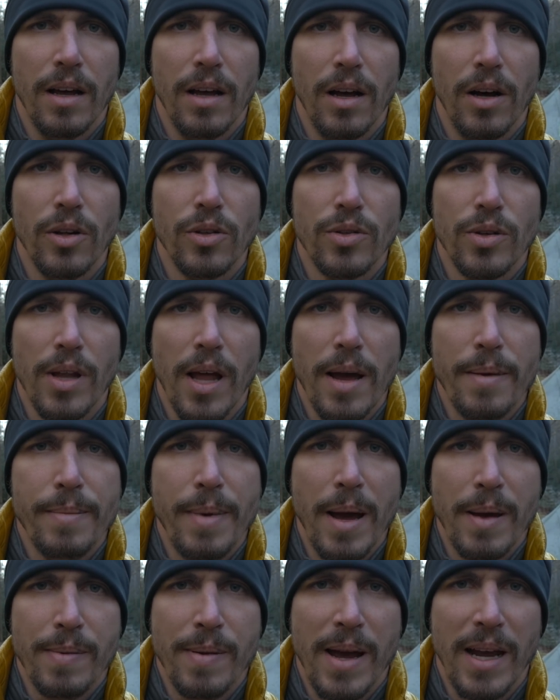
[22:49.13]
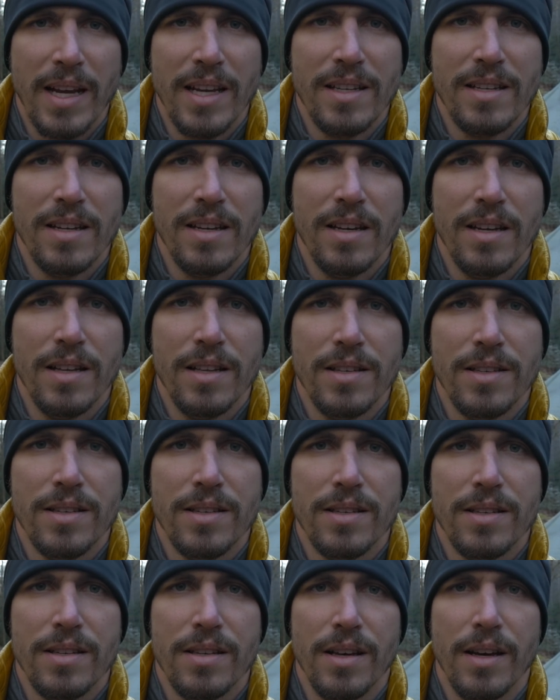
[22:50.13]
ultralight backpacking
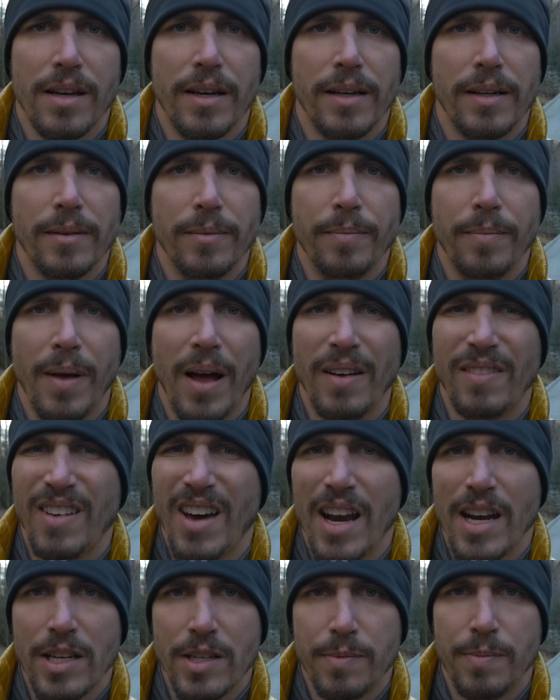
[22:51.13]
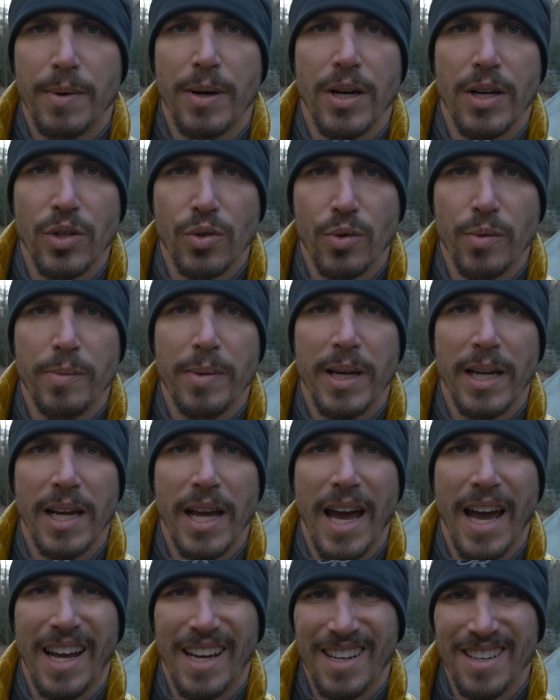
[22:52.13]
tents, I've got experience with Big
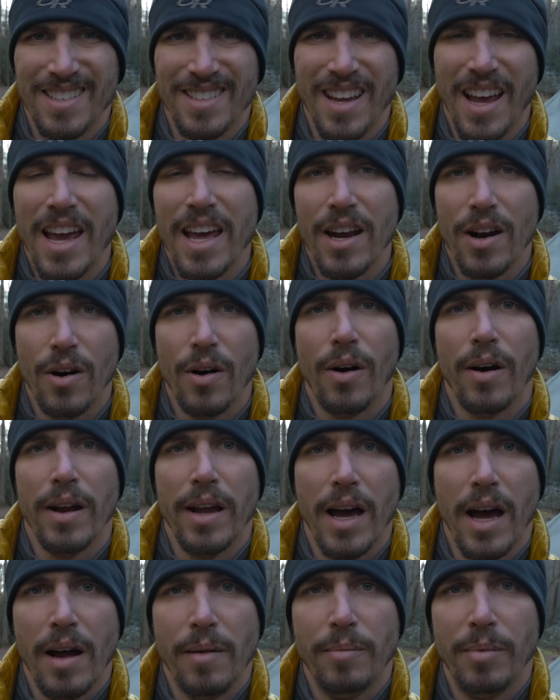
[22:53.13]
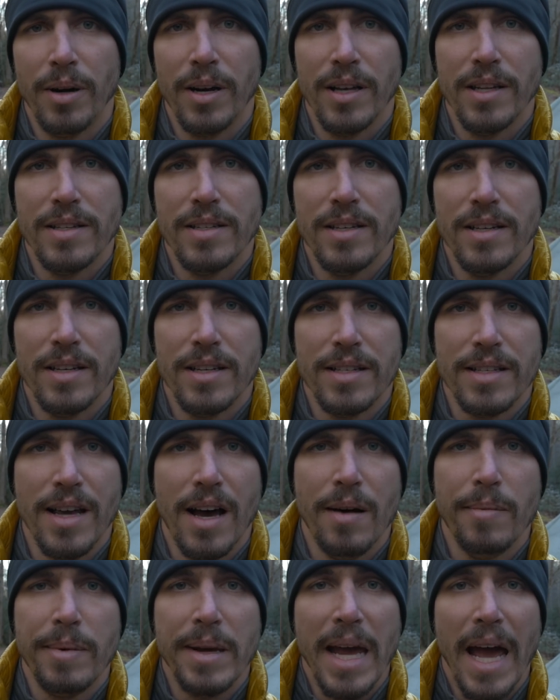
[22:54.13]
Agnes and REI brand tents.
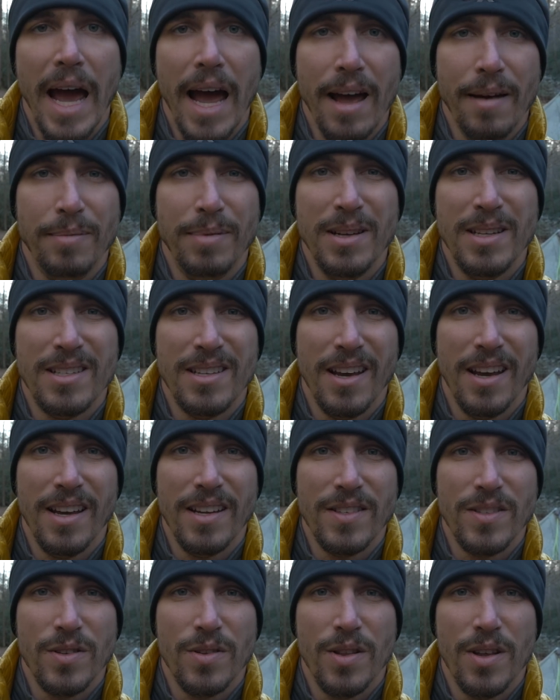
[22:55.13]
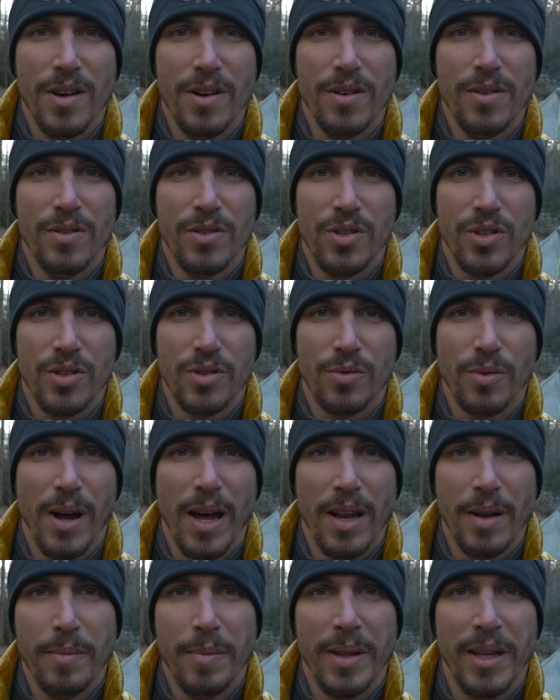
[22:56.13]
I'll be happy to answer those. Just
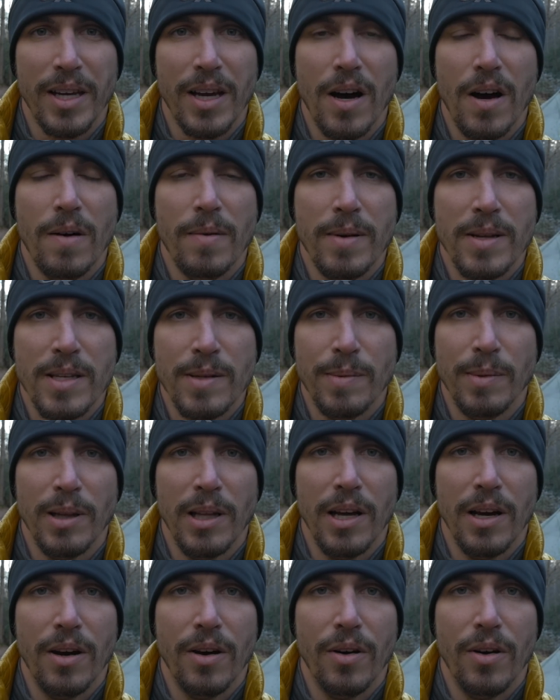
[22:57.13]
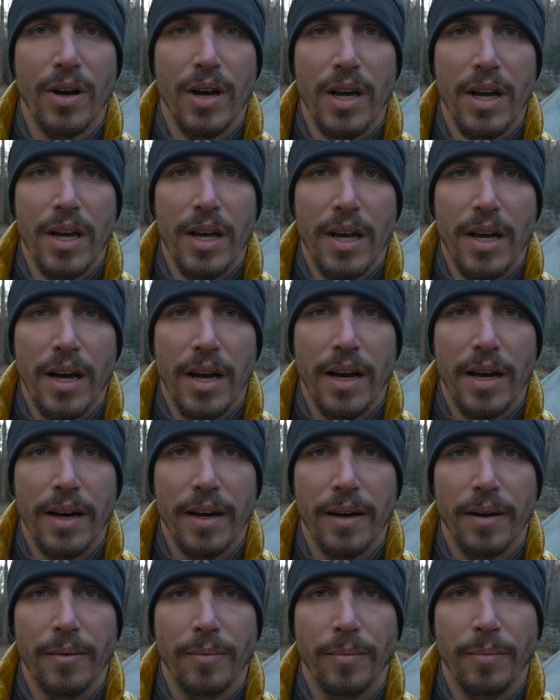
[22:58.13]
write them in the comments below.
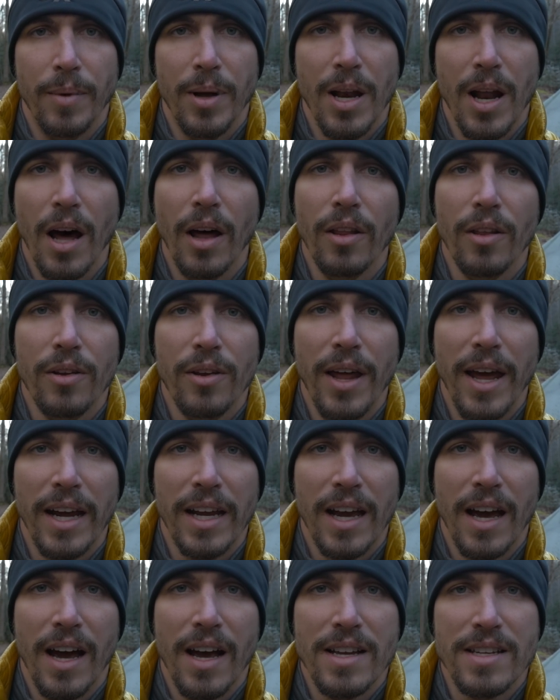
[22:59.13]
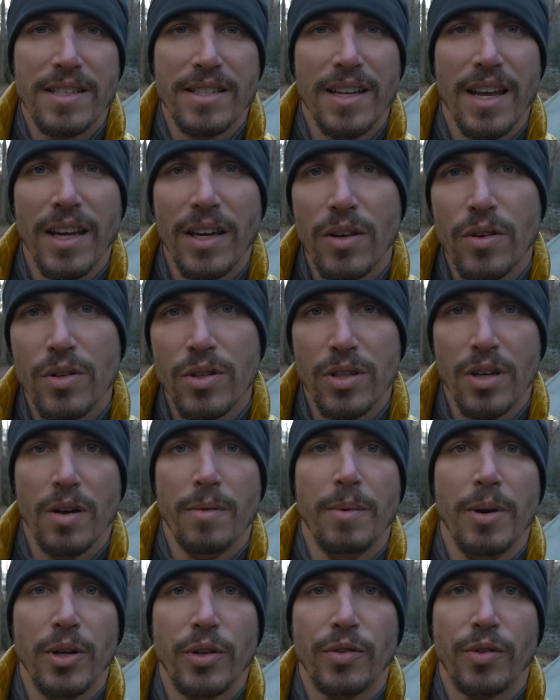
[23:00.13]
But other than that, guys, thank you so
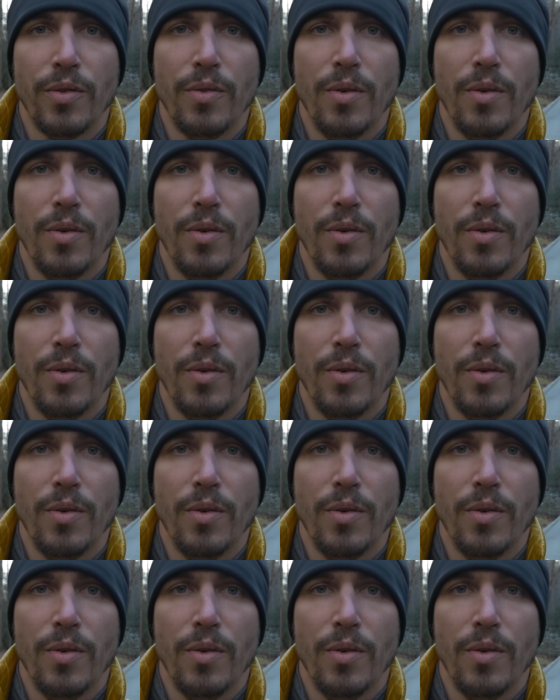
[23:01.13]
much for